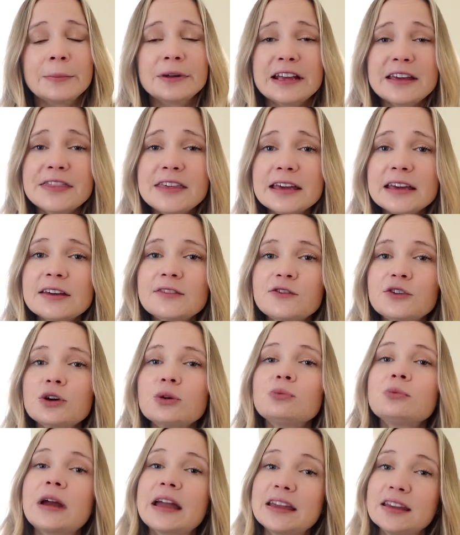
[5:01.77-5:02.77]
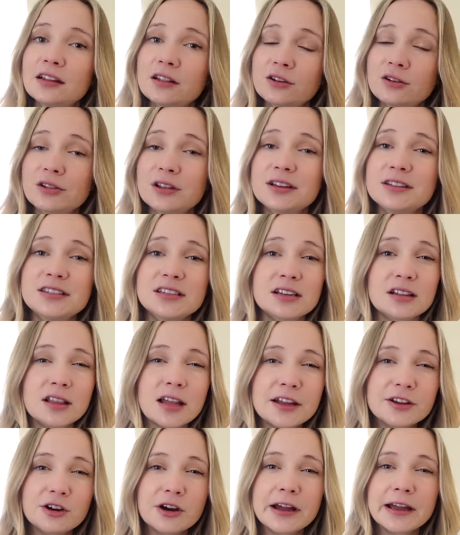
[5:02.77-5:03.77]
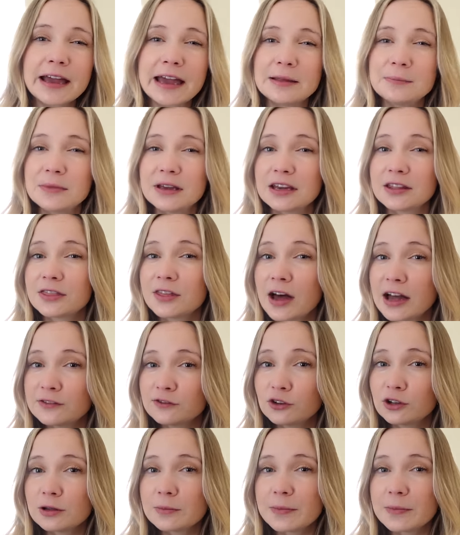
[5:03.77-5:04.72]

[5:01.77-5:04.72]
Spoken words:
but I think if you're regularly decluttering and being thoughtful